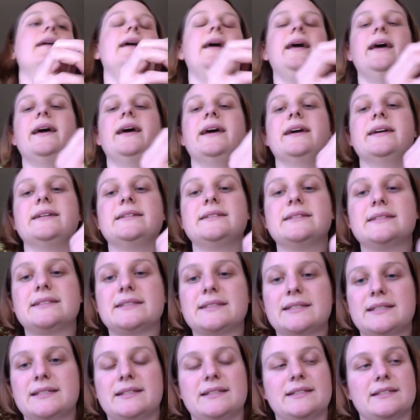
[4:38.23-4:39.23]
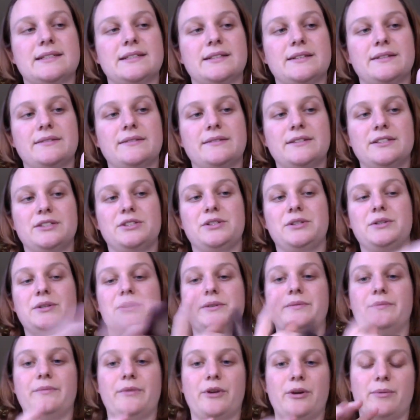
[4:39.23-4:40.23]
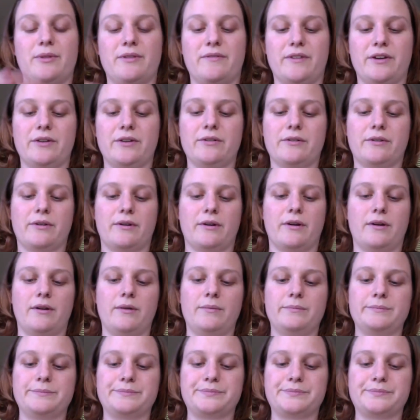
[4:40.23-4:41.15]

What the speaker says: And once you open the Velcro,